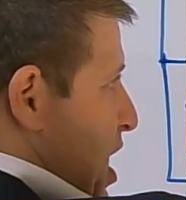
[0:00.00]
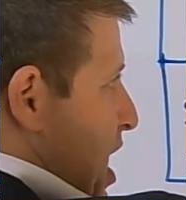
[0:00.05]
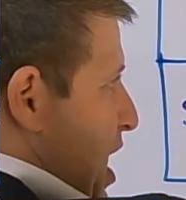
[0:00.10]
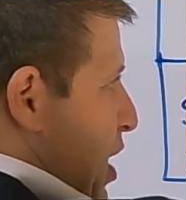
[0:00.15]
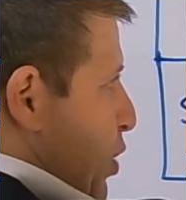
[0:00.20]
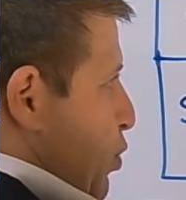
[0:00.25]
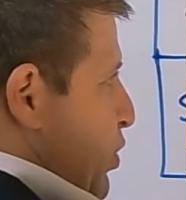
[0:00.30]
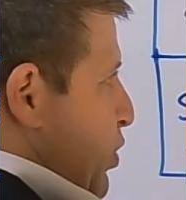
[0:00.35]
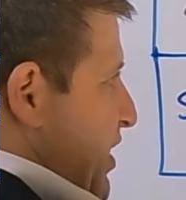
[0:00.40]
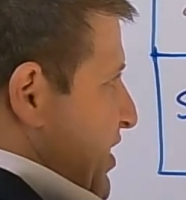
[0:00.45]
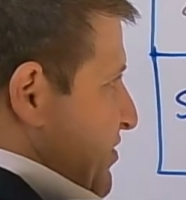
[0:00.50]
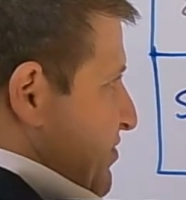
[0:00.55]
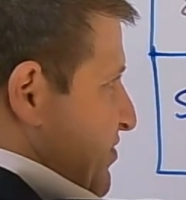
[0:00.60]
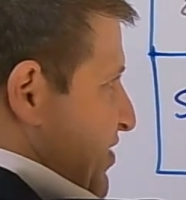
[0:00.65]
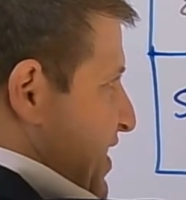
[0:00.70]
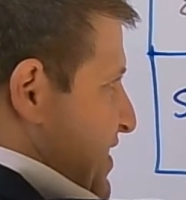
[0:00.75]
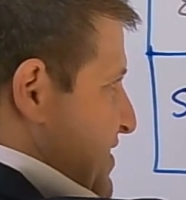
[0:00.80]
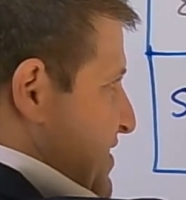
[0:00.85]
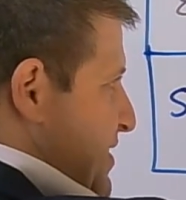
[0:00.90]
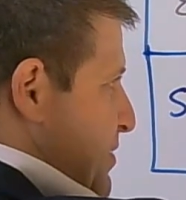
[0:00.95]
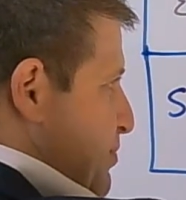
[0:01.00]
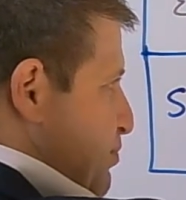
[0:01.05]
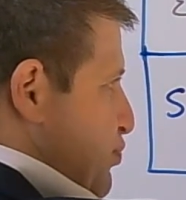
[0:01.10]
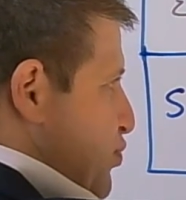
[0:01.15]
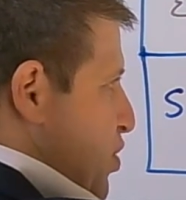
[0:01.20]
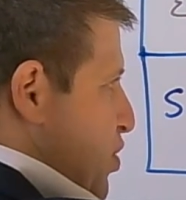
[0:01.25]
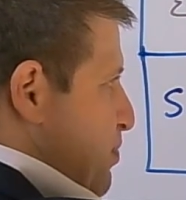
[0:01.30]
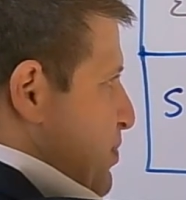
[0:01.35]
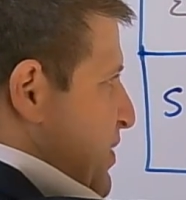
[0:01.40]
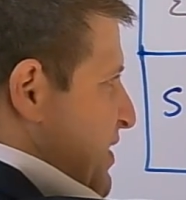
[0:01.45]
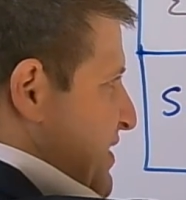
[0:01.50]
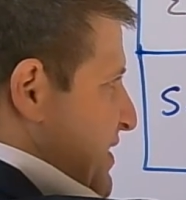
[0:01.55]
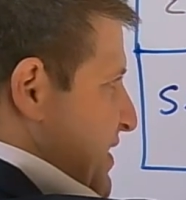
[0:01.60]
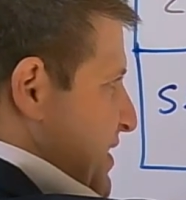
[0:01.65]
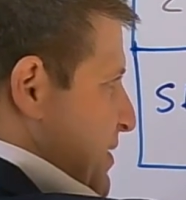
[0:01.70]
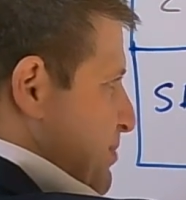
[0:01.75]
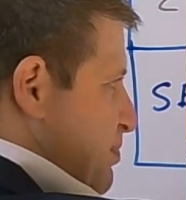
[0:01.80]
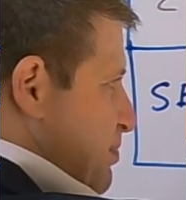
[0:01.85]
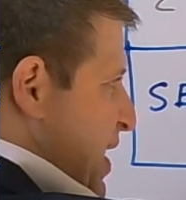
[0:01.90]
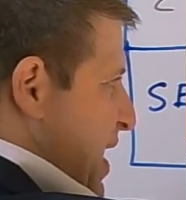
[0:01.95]
I will invest in
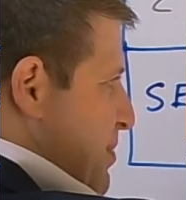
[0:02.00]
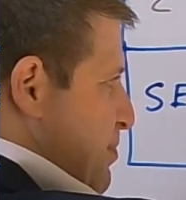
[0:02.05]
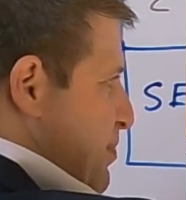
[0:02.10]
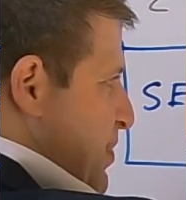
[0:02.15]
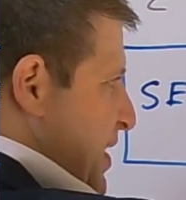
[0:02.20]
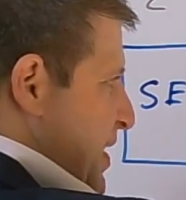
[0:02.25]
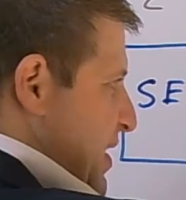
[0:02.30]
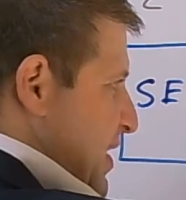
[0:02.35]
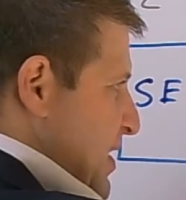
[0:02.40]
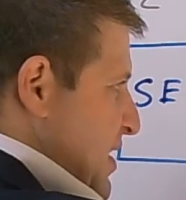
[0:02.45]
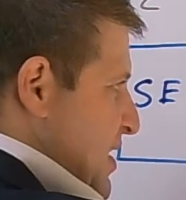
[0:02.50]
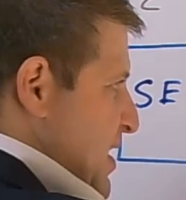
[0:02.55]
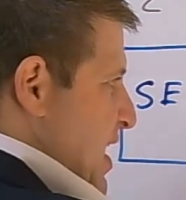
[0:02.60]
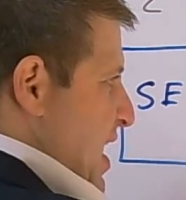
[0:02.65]
property, paper,